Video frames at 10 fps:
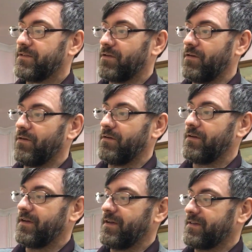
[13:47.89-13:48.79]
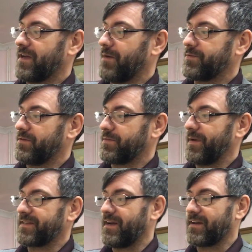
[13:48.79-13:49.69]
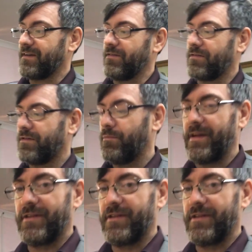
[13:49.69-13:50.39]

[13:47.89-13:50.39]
so it's absolutely spectacular look at the